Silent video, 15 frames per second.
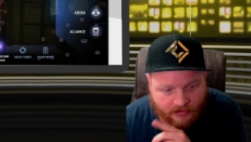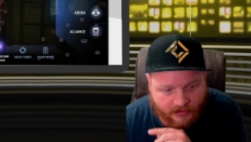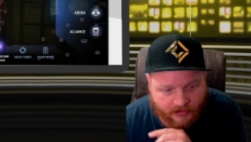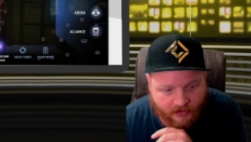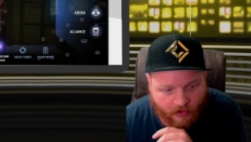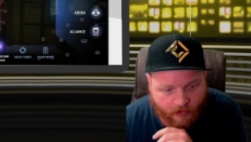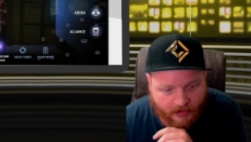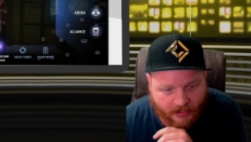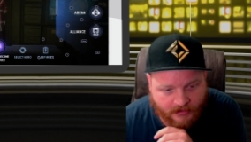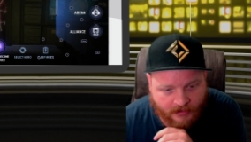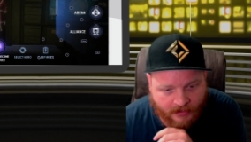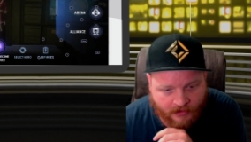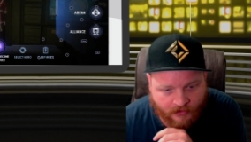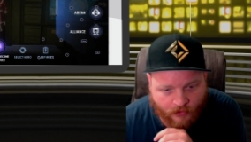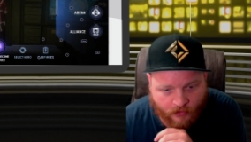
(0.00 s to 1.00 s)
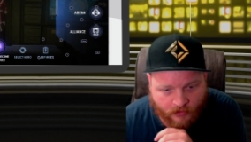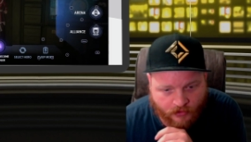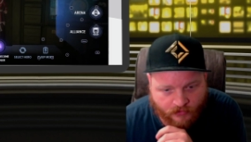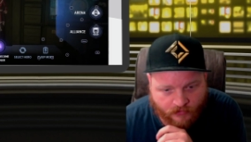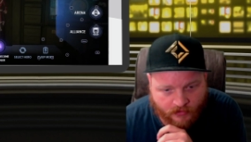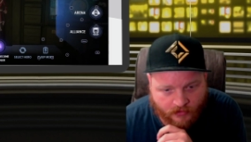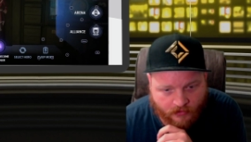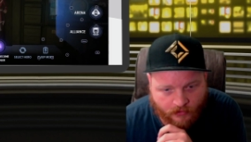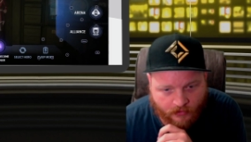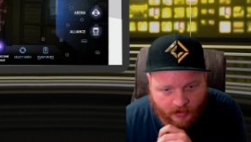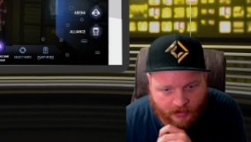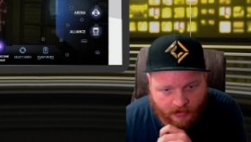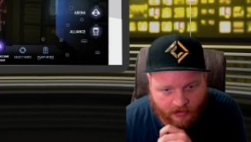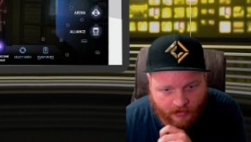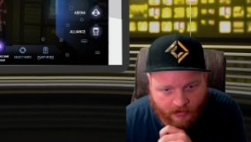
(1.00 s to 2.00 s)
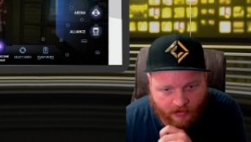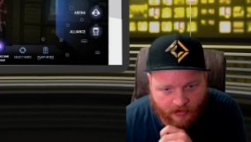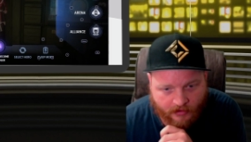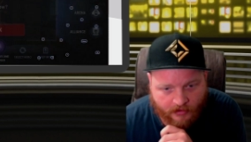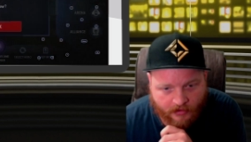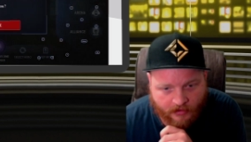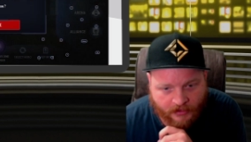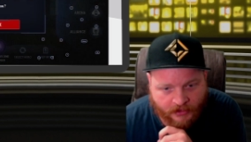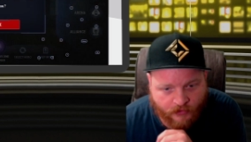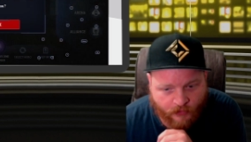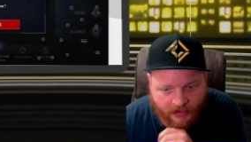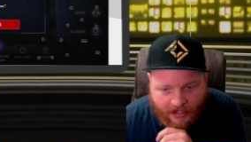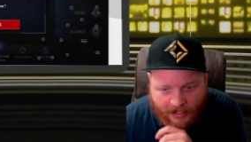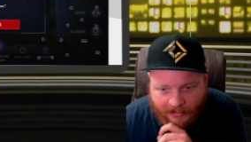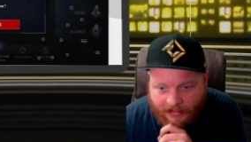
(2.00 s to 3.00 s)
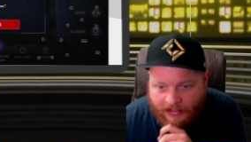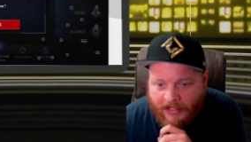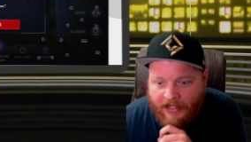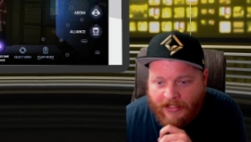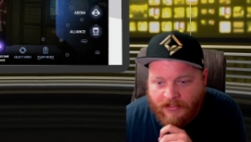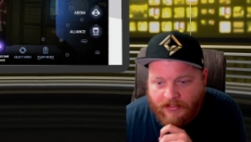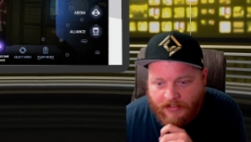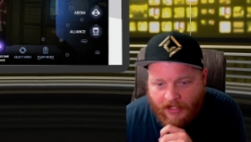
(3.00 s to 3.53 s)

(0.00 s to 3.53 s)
Let's go back to headquarters real quick, because we gotta enhance a